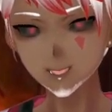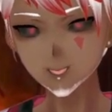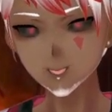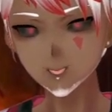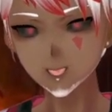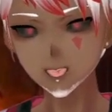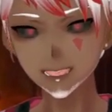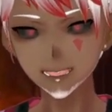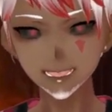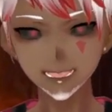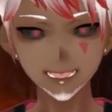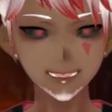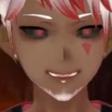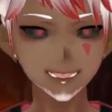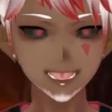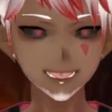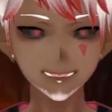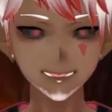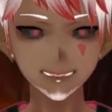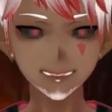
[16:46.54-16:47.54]
or
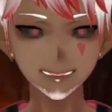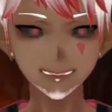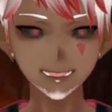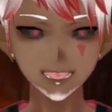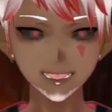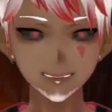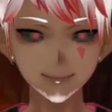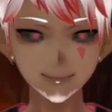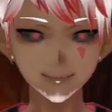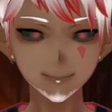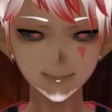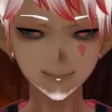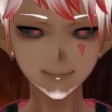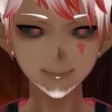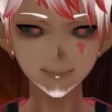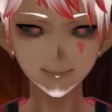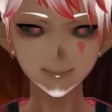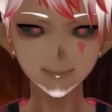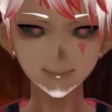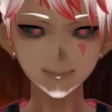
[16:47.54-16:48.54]
even
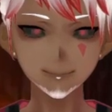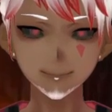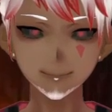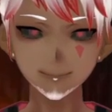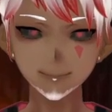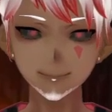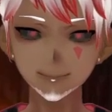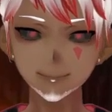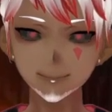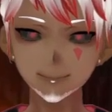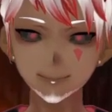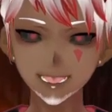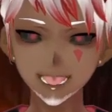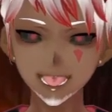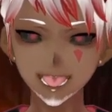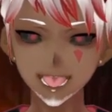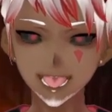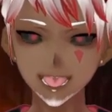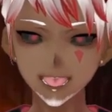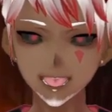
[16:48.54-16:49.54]

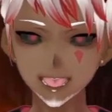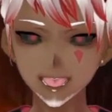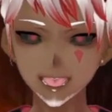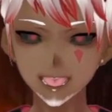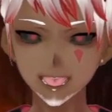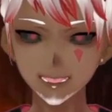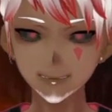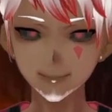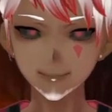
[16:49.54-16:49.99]
um,